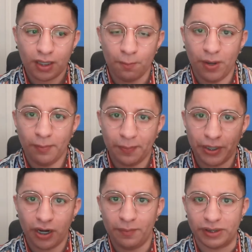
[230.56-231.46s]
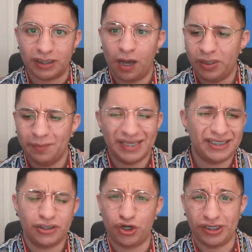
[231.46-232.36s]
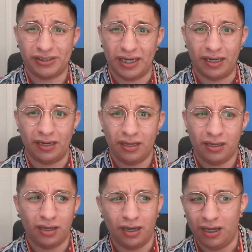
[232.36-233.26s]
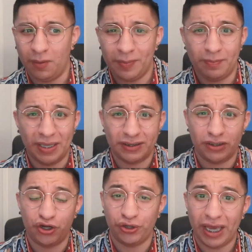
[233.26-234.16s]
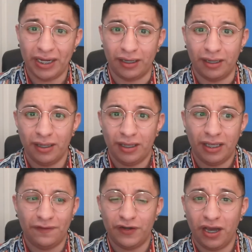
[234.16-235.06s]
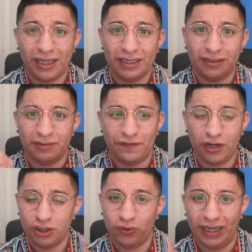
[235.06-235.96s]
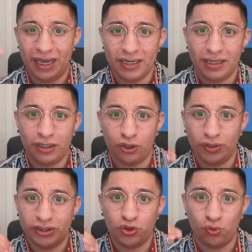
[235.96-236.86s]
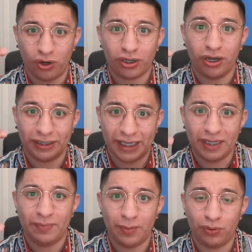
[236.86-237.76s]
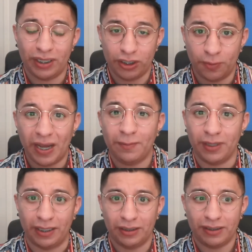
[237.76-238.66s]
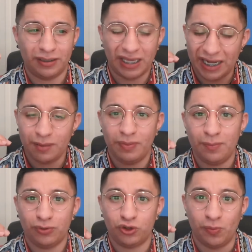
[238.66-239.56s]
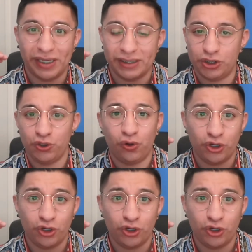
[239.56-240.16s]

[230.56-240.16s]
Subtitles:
bump up your numbers. How many messages are you sending? How many messages are you getting? If you're not doing any, you need to work on getting people in your pipeline, getting people to message you,